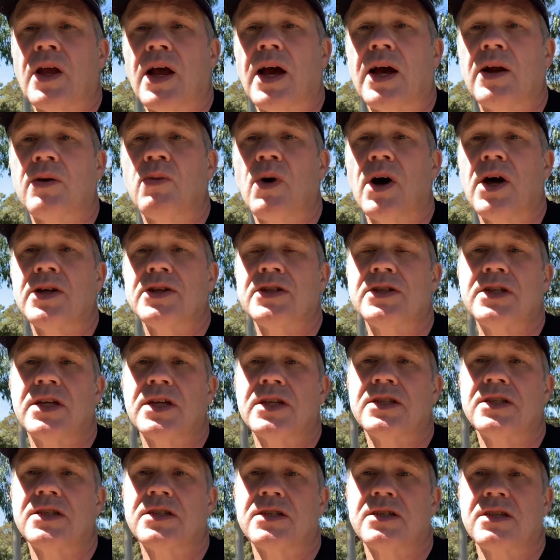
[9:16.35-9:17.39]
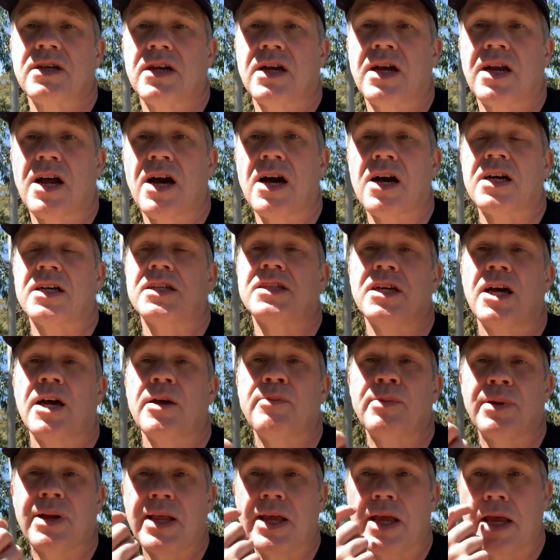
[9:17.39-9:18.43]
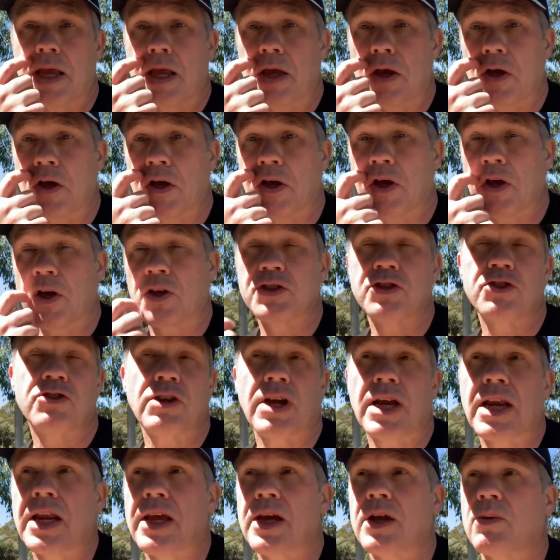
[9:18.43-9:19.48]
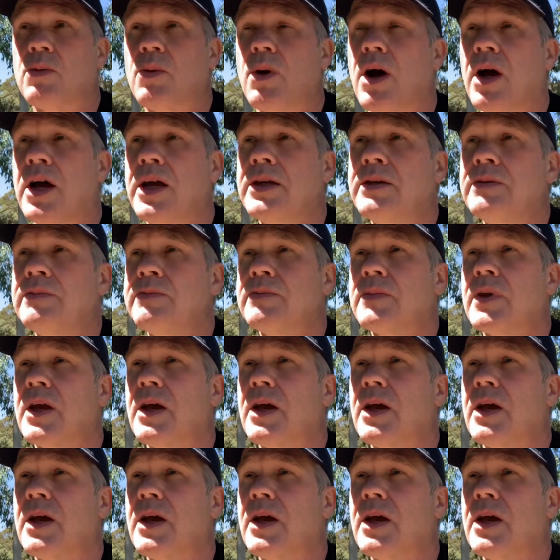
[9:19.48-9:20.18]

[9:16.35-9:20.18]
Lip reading: And whilst it's an archetypally Australian wine,